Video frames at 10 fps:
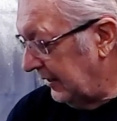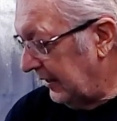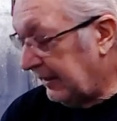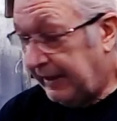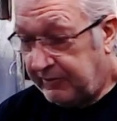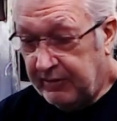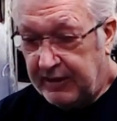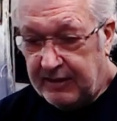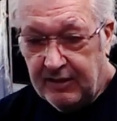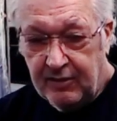
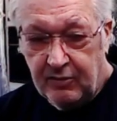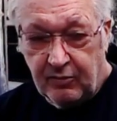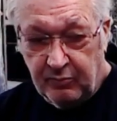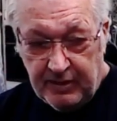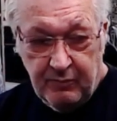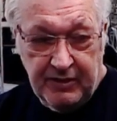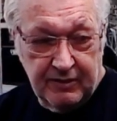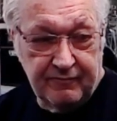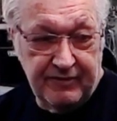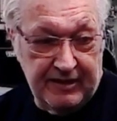electric,
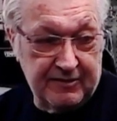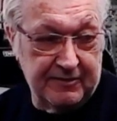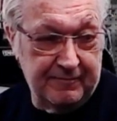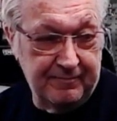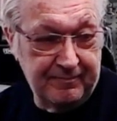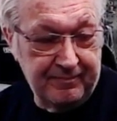three-wheeled vehicle.